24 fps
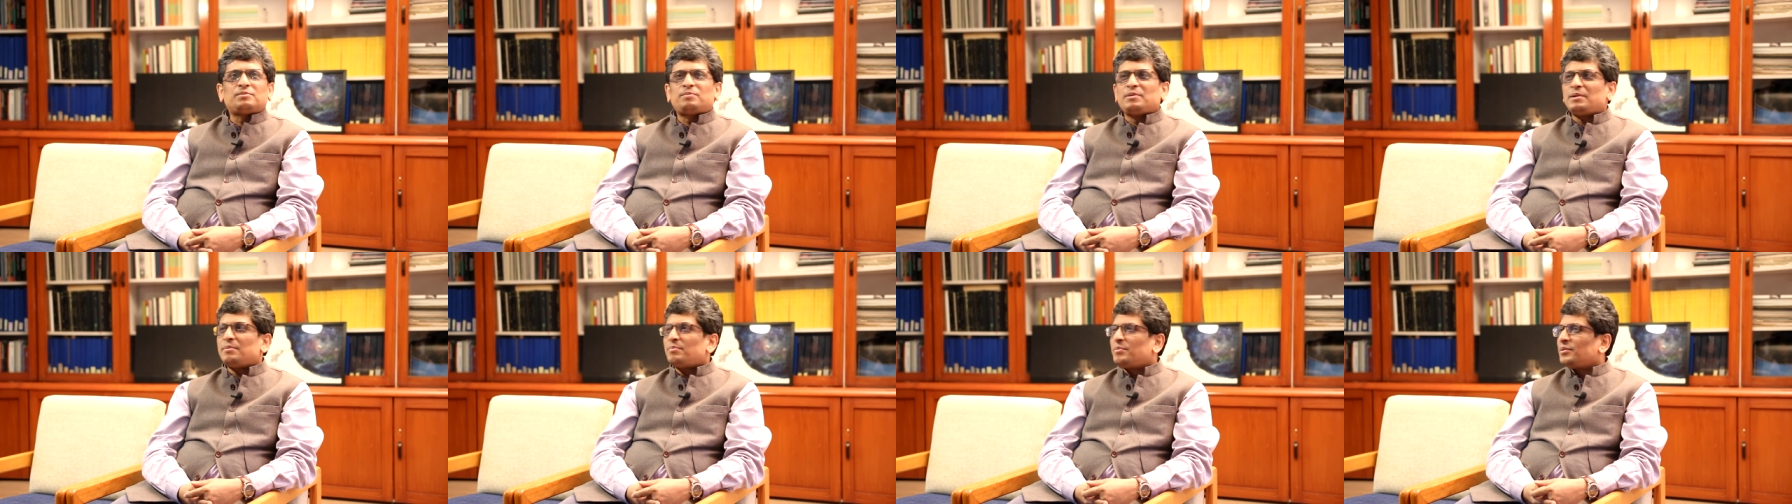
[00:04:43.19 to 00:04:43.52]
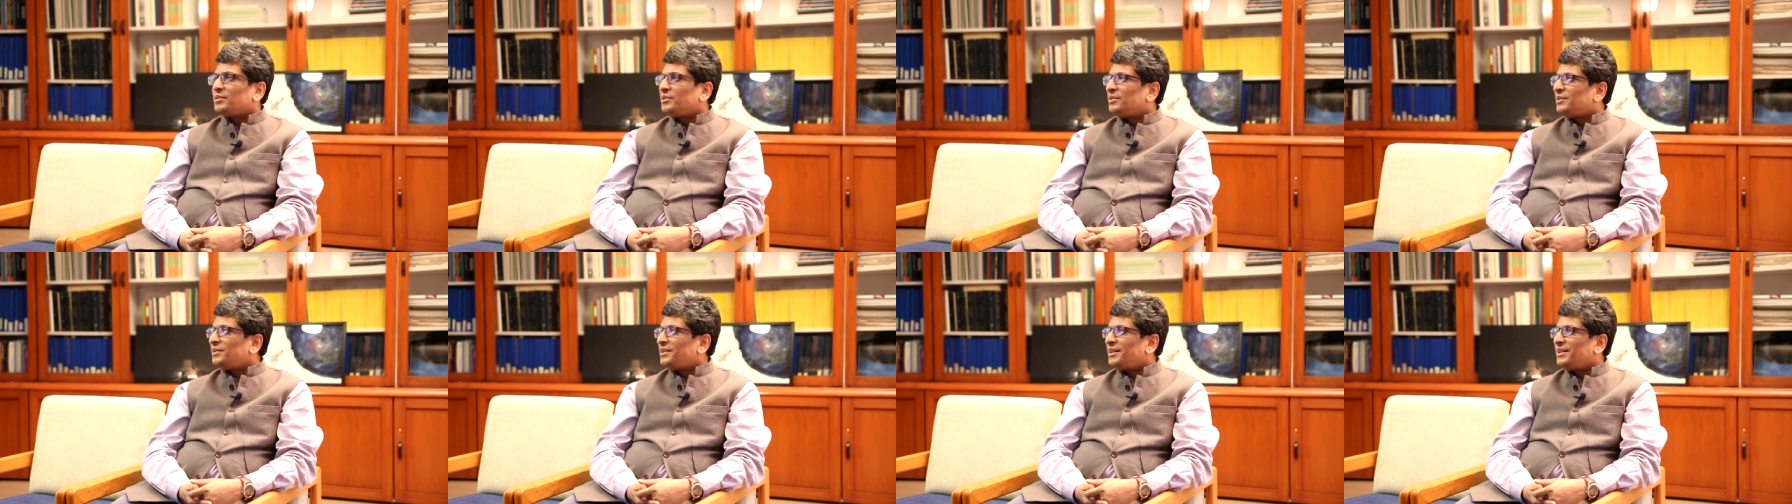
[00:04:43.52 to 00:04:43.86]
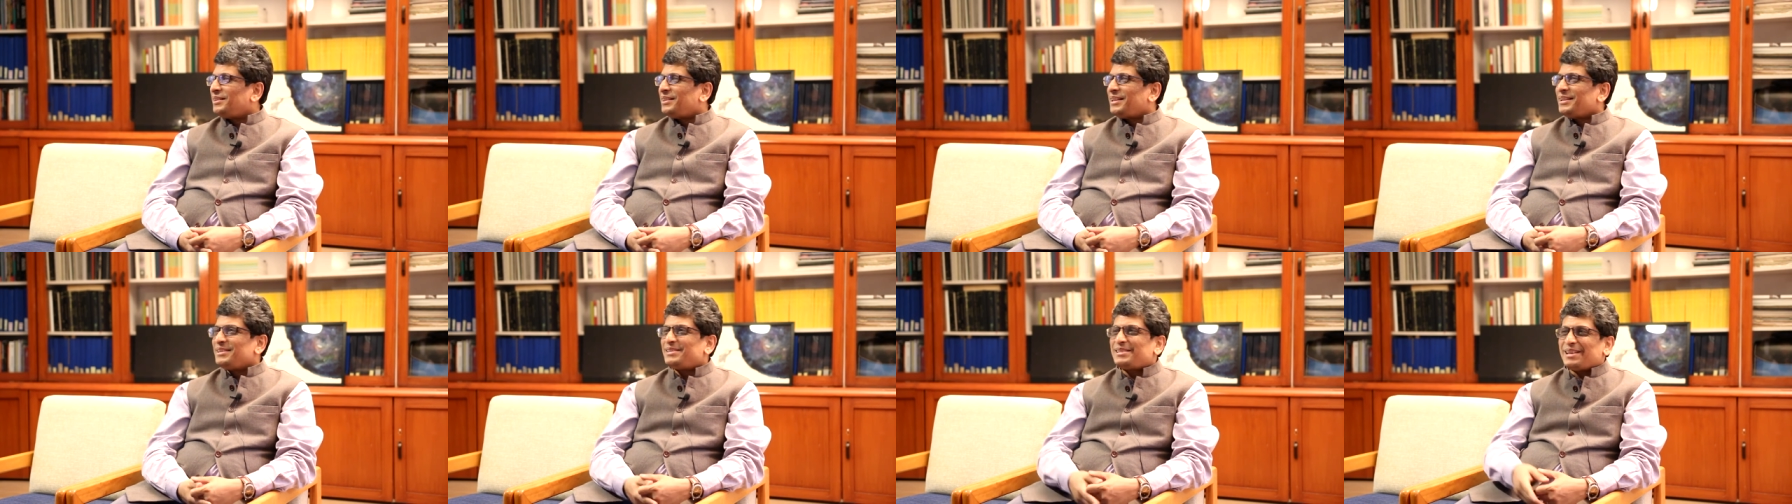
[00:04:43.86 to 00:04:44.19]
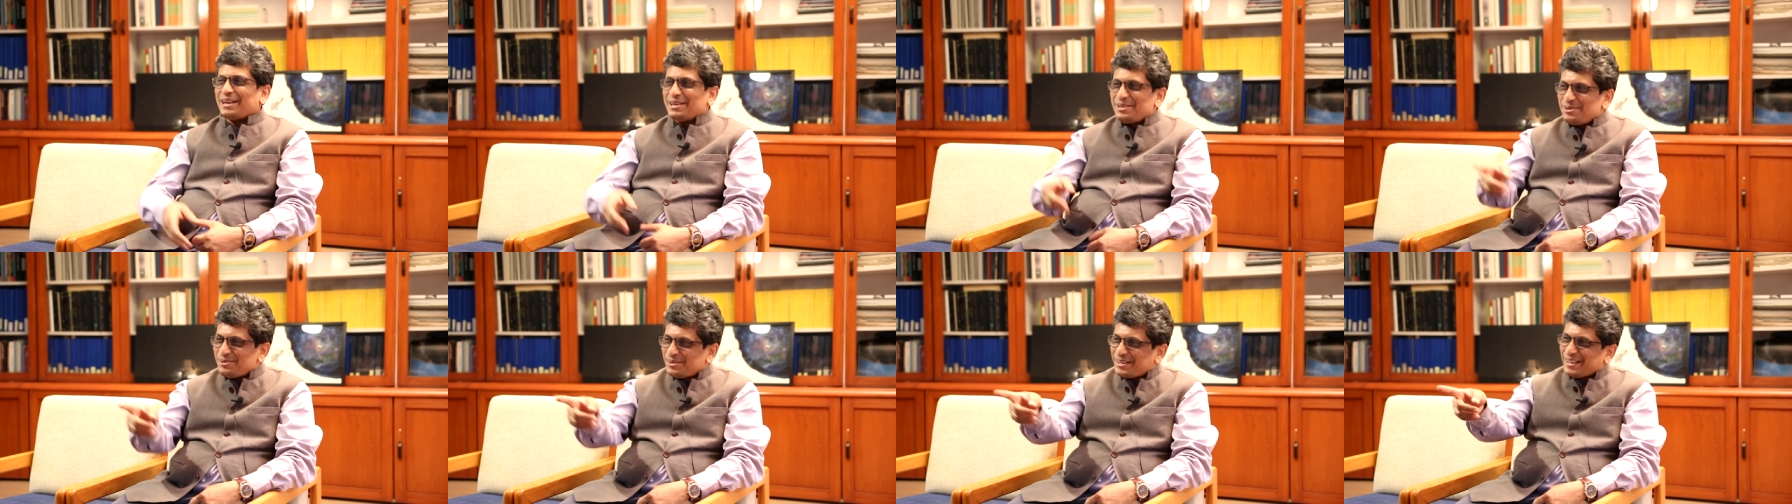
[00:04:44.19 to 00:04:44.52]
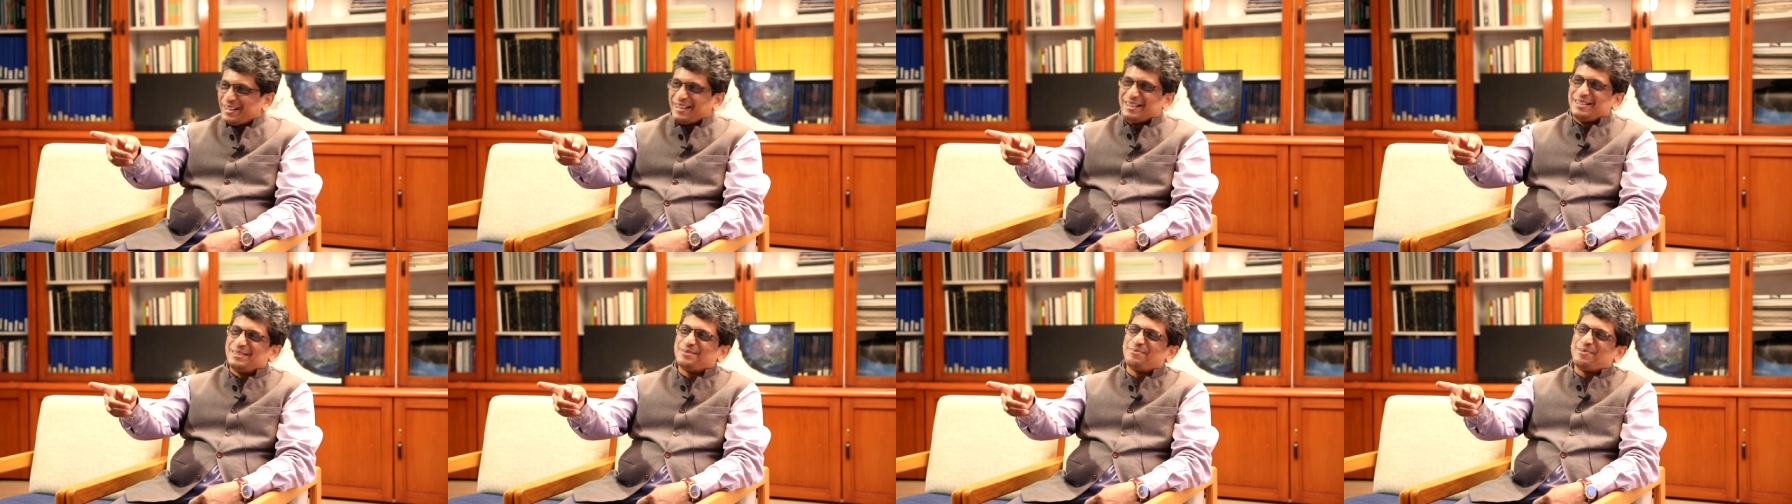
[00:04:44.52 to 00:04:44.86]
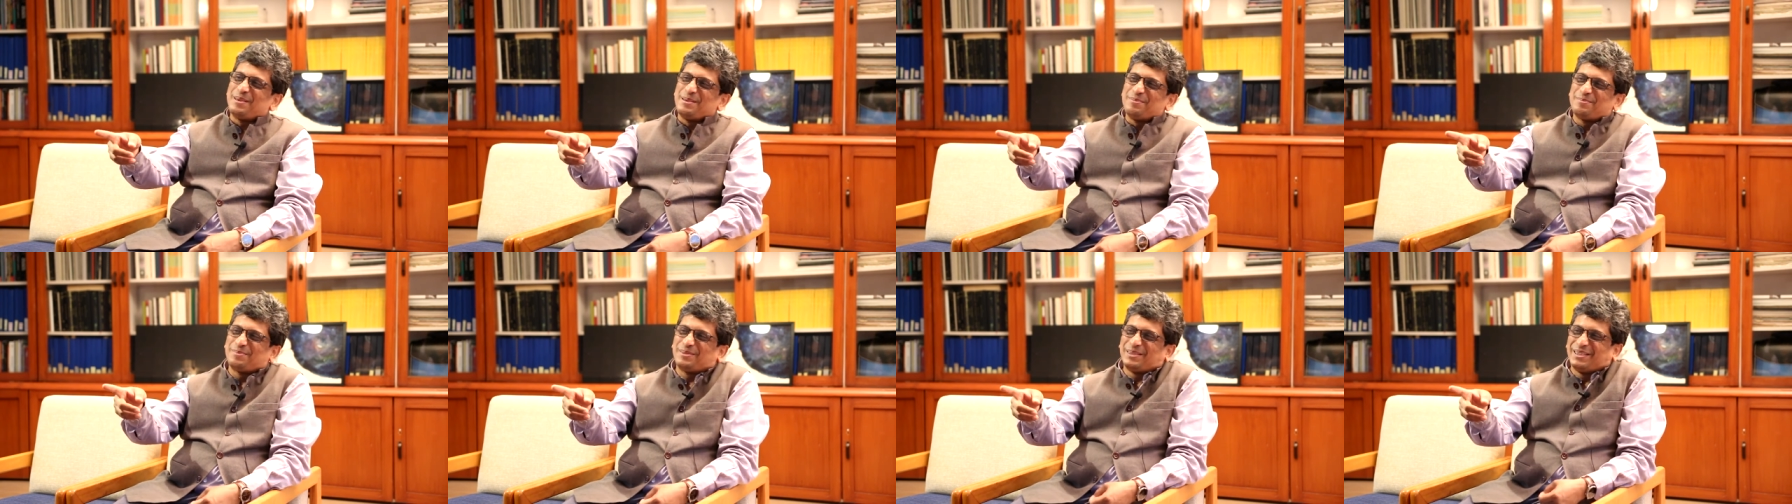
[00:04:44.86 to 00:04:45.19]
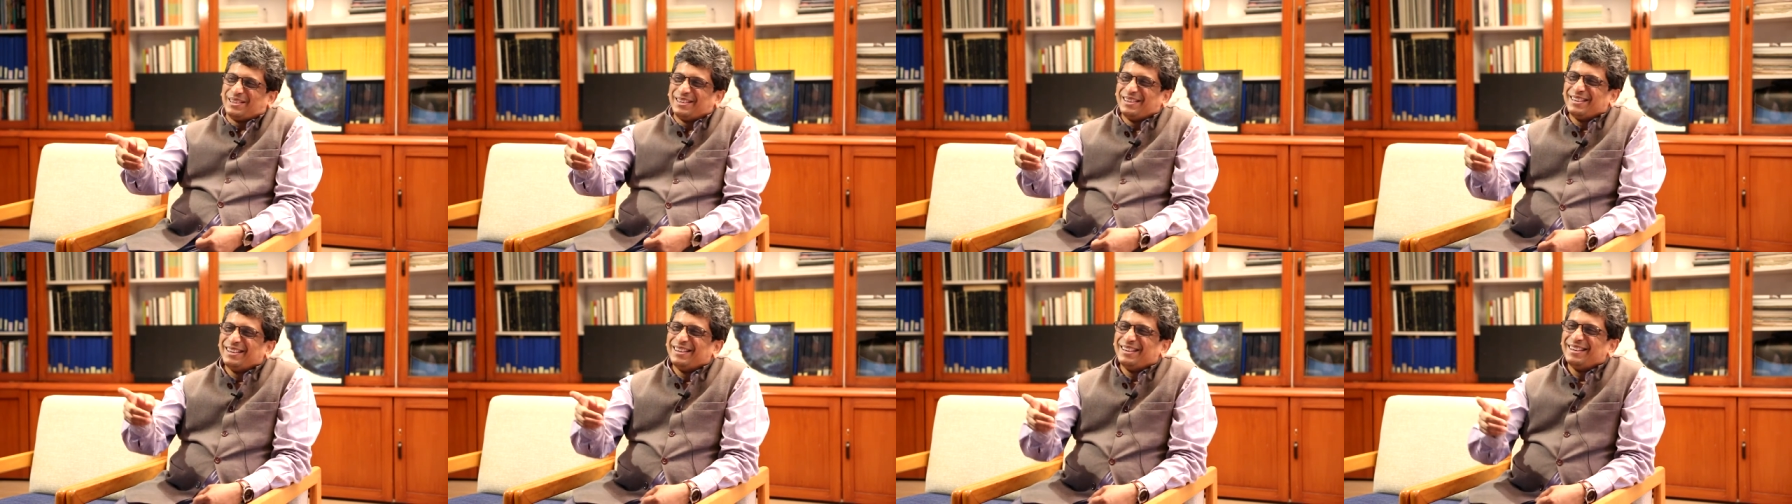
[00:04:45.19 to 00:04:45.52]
people? And then say, I U C A A has people.